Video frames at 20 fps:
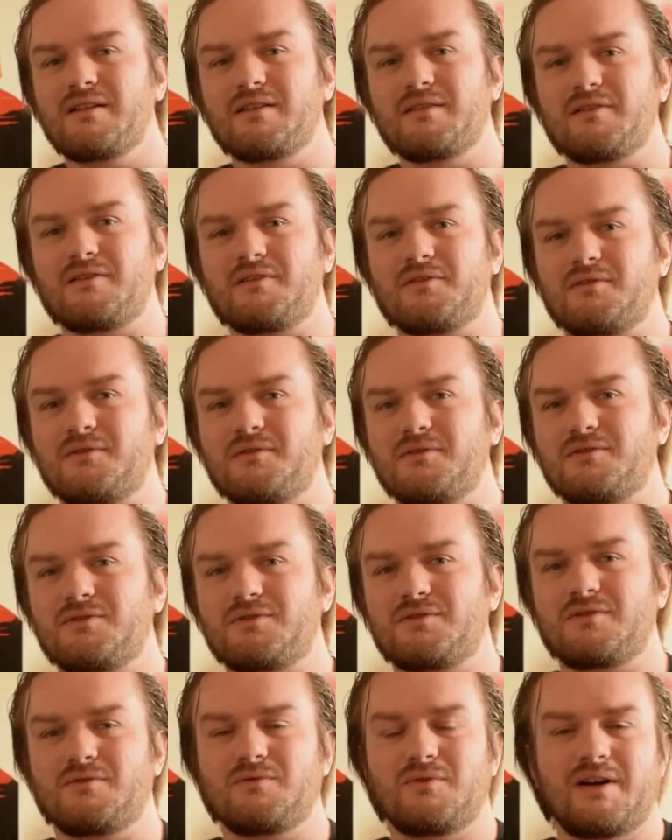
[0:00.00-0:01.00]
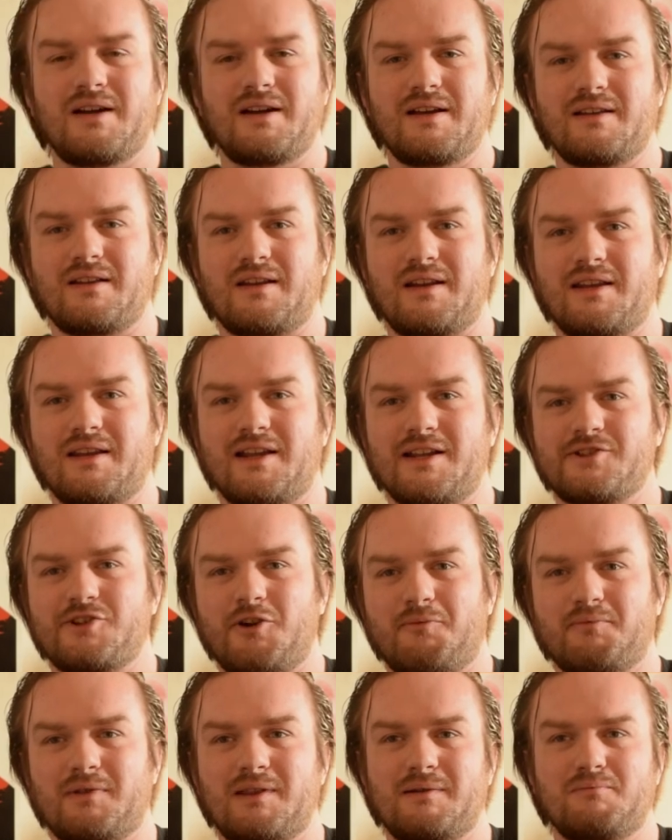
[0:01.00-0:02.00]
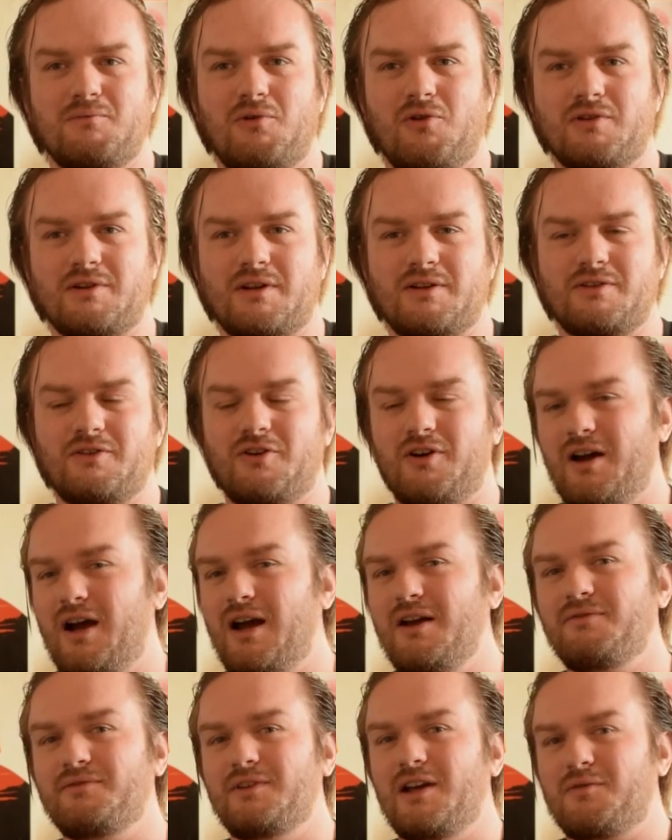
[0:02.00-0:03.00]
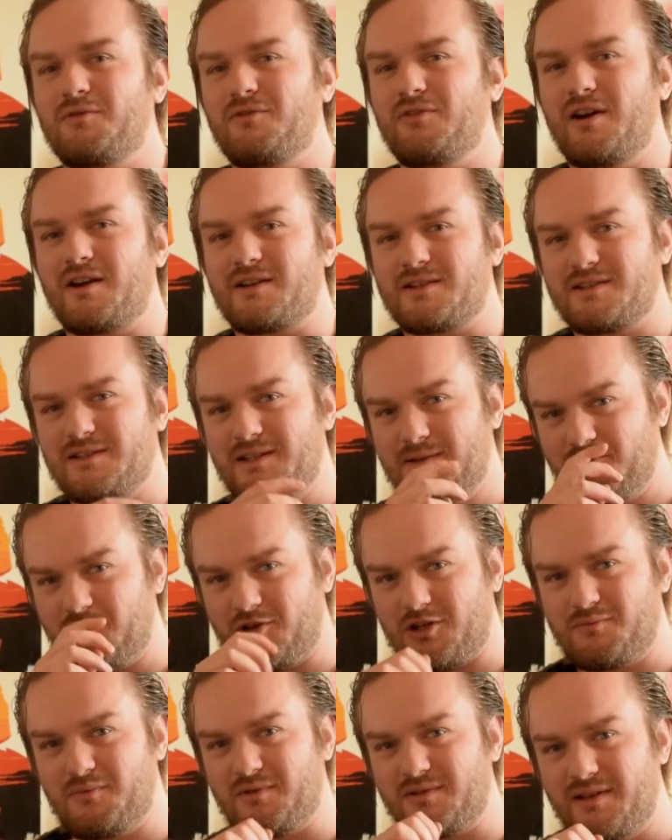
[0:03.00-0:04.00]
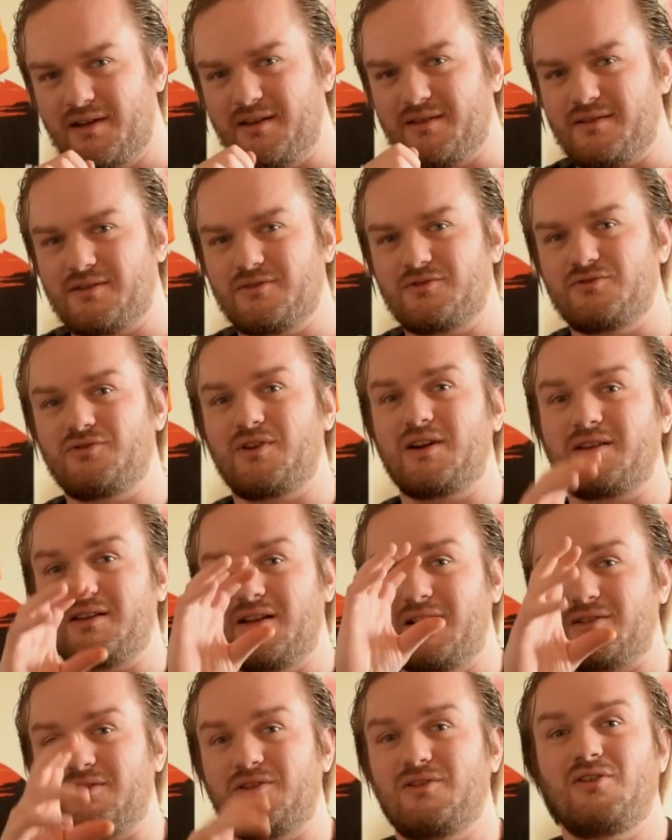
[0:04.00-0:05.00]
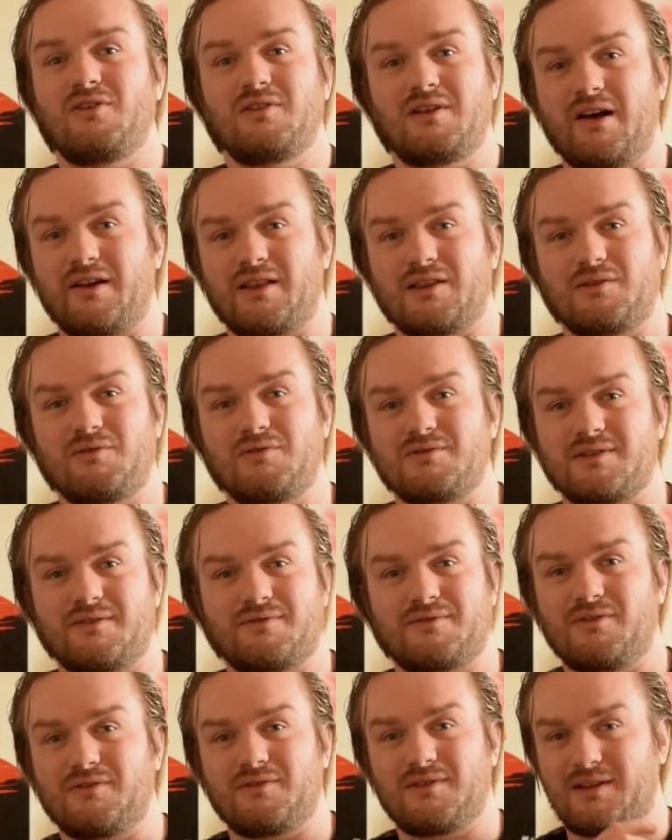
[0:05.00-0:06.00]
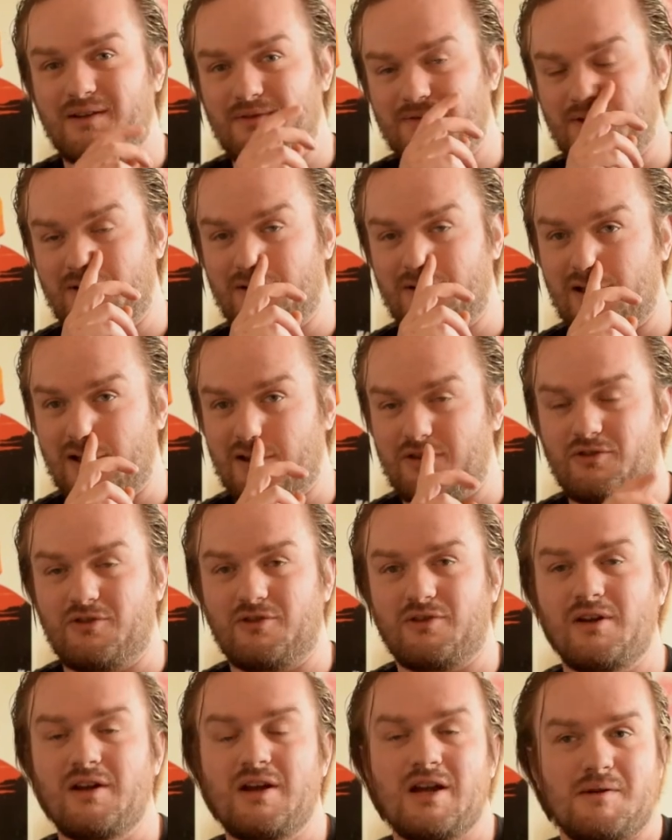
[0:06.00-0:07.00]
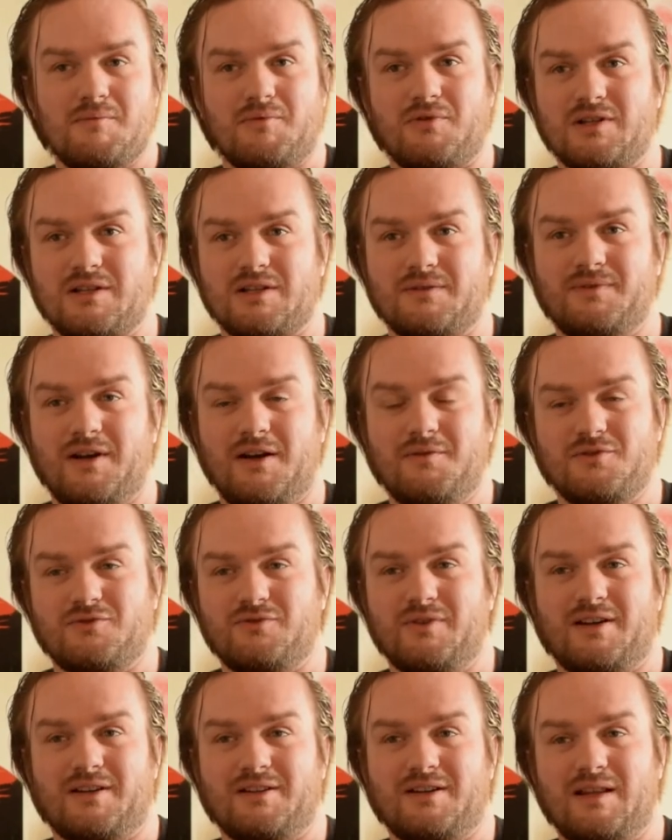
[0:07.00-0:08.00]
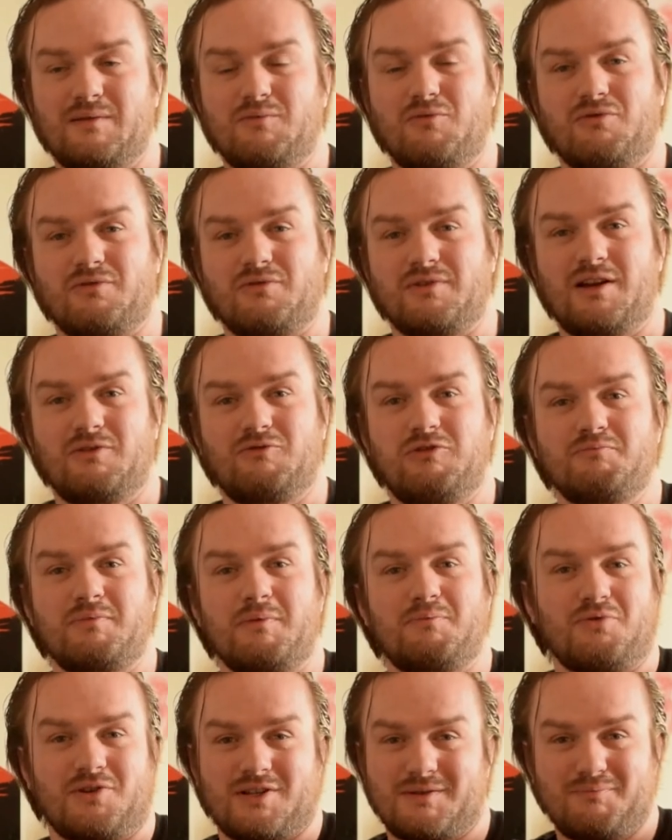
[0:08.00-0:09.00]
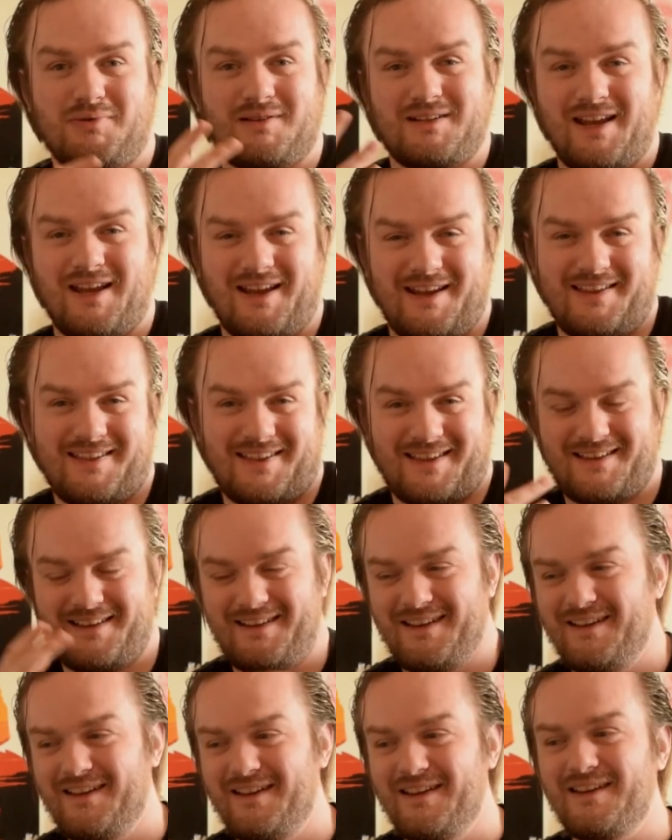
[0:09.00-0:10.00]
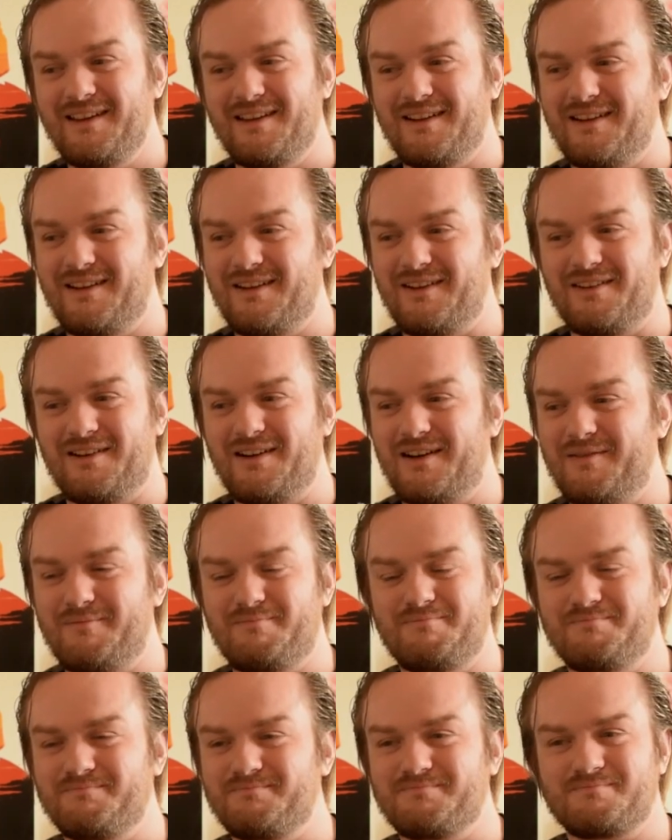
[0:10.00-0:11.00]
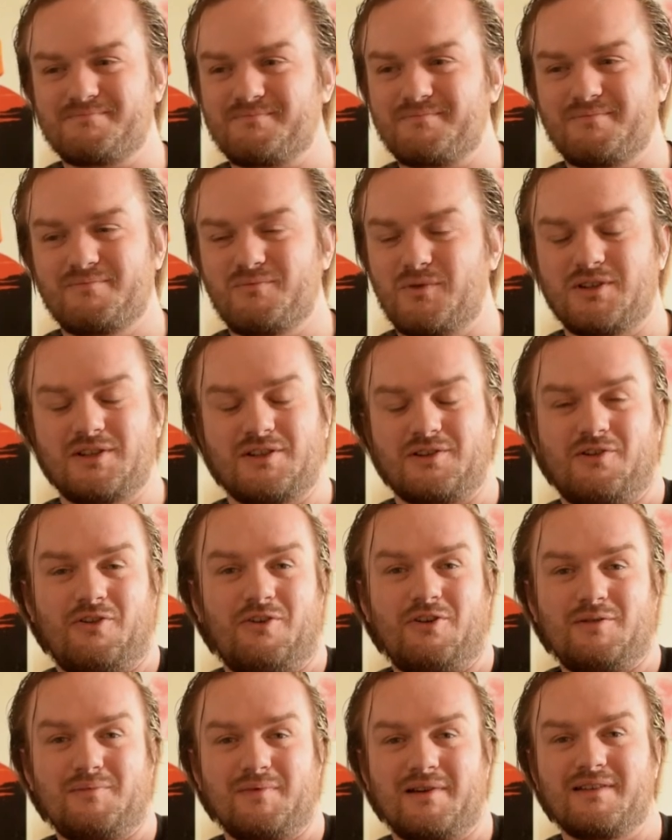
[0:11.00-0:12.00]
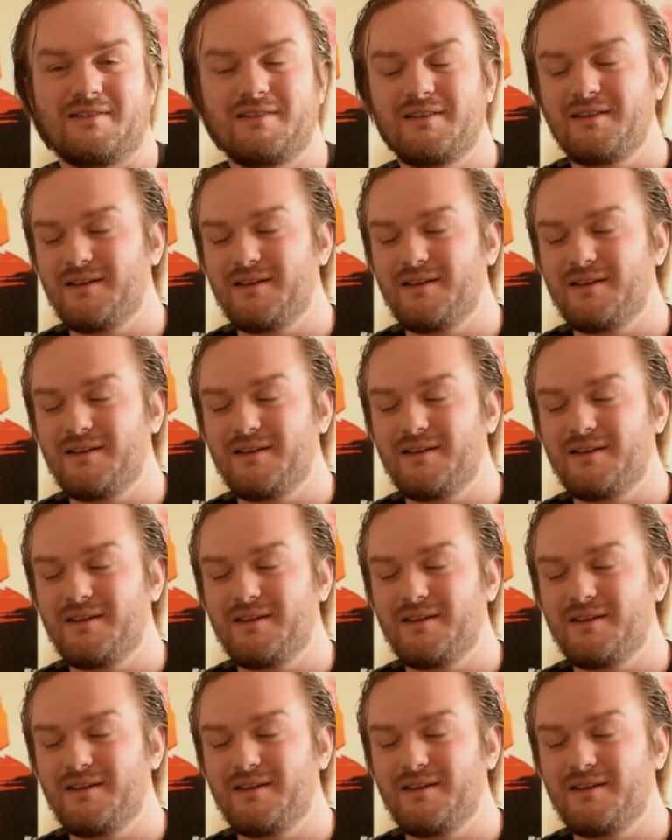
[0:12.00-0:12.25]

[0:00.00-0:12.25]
You know, the way that he gets up in the morning. Now, I've never actually brushed my teeth and drank alcohol afterwards. I don't think I've done that there, because if I was drinking in the morning, I wouldn't be brushing my teeth, you know, and wouldn't occur to me.